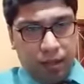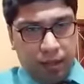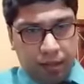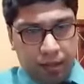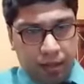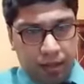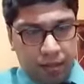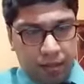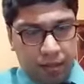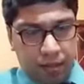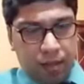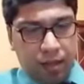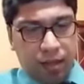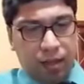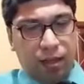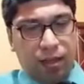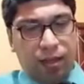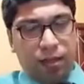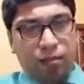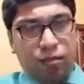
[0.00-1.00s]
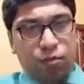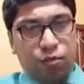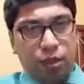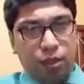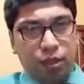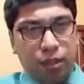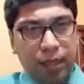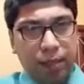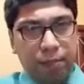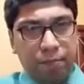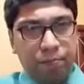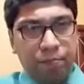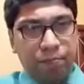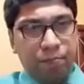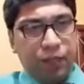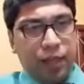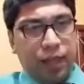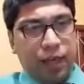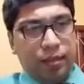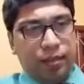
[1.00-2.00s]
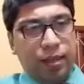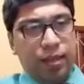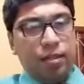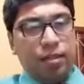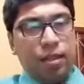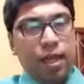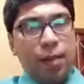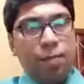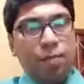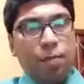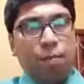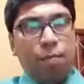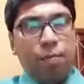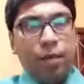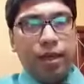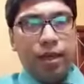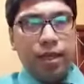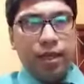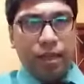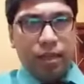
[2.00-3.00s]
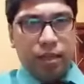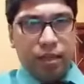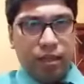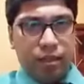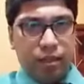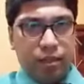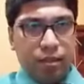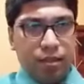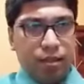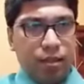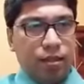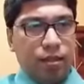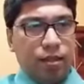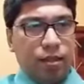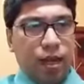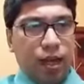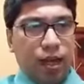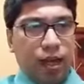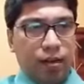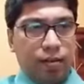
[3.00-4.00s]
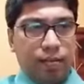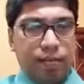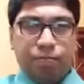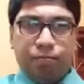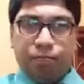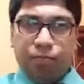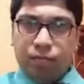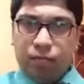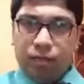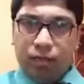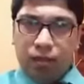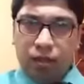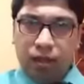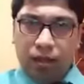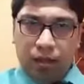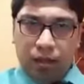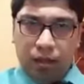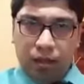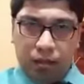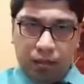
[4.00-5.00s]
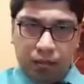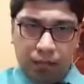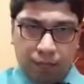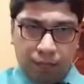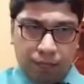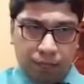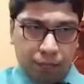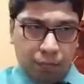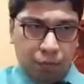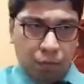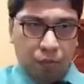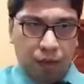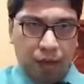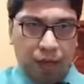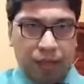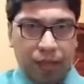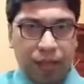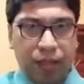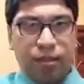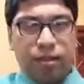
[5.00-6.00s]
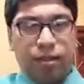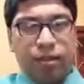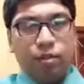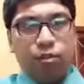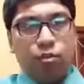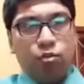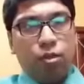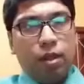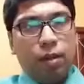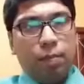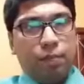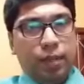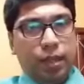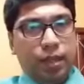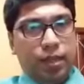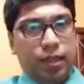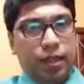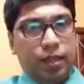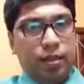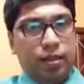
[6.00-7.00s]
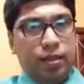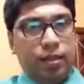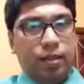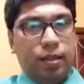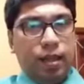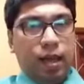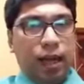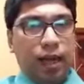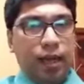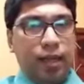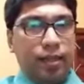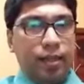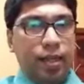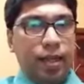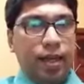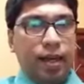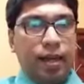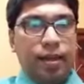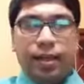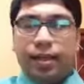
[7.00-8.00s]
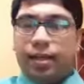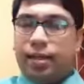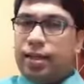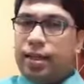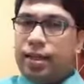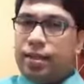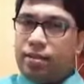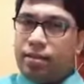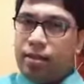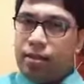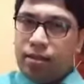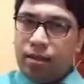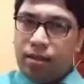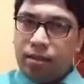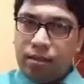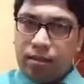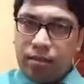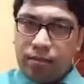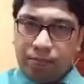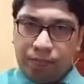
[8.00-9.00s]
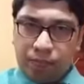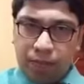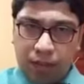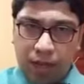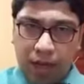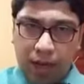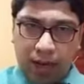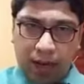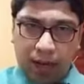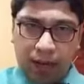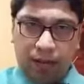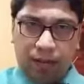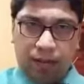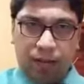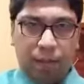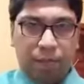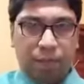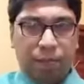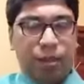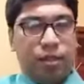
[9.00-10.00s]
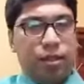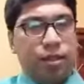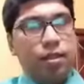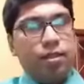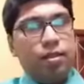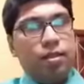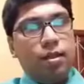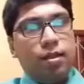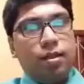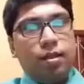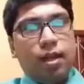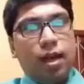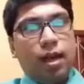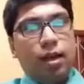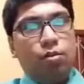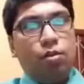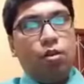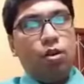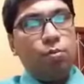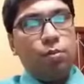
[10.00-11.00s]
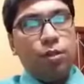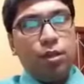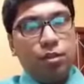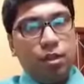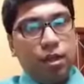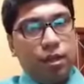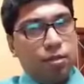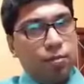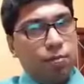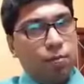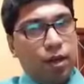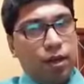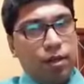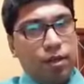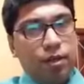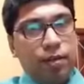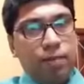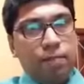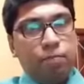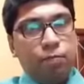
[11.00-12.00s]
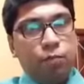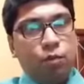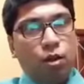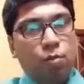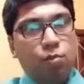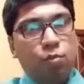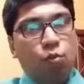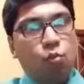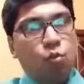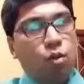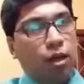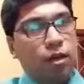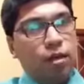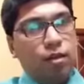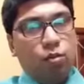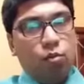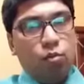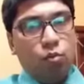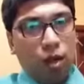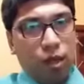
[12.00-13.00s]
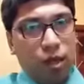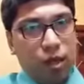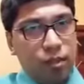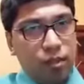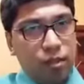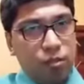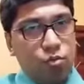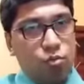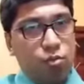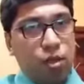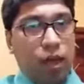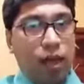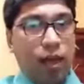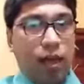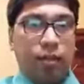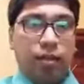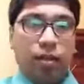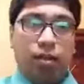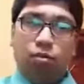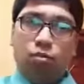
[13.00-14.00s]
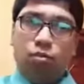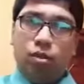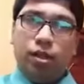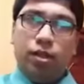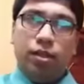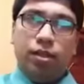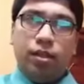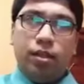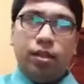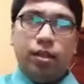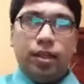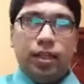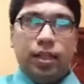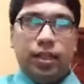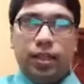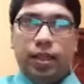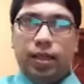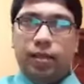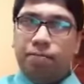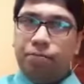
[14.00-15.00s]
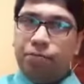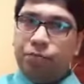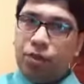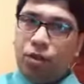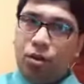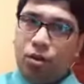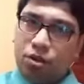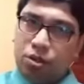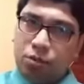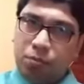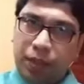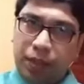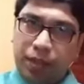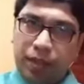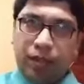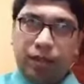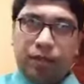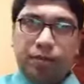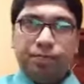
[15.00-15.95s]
is with him, and this type of medications are provided to the patient. Until and unless this is done, the patient cannot be transferred from one ward to the other ward in a hospital.